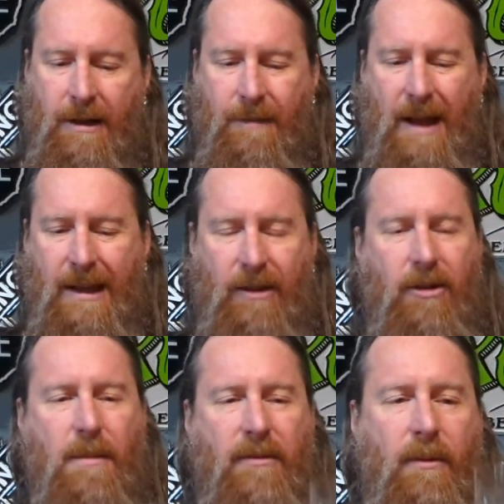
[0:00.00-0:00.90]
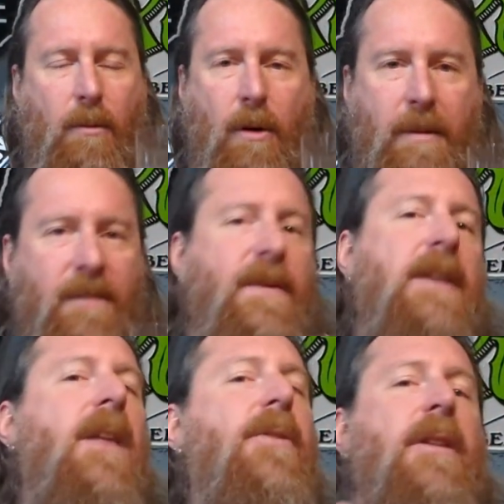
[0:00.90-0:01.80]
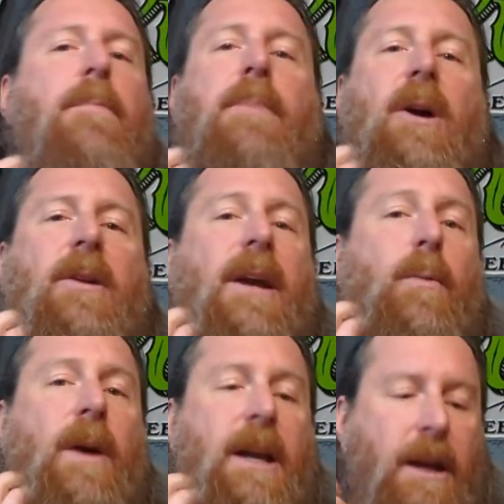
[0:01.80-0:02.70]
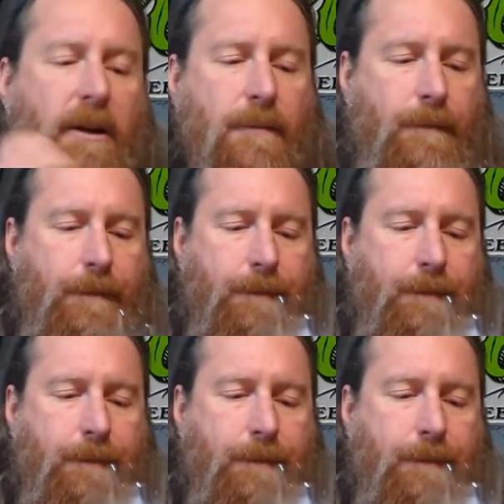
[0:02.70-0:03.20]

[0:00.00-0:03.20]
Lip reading: I'm not getting too much of a warming effect other than the burn like right here.